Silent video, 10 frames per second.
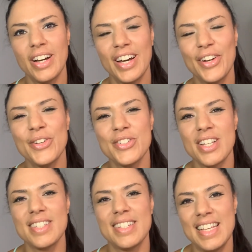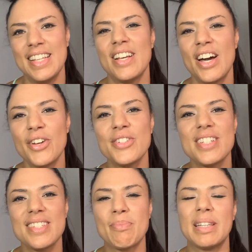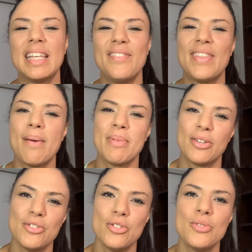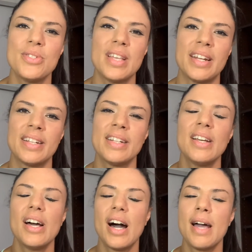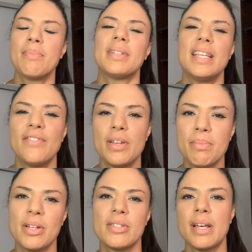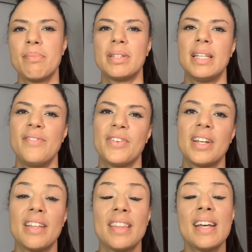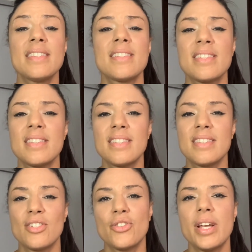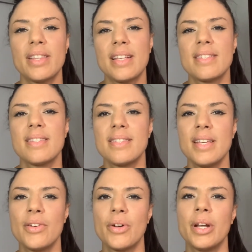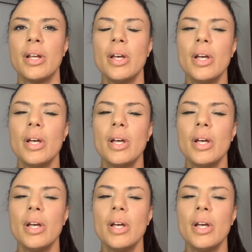I don't just believe that because you said it. I believe it because I believe it. And that's the trick. That's the secret.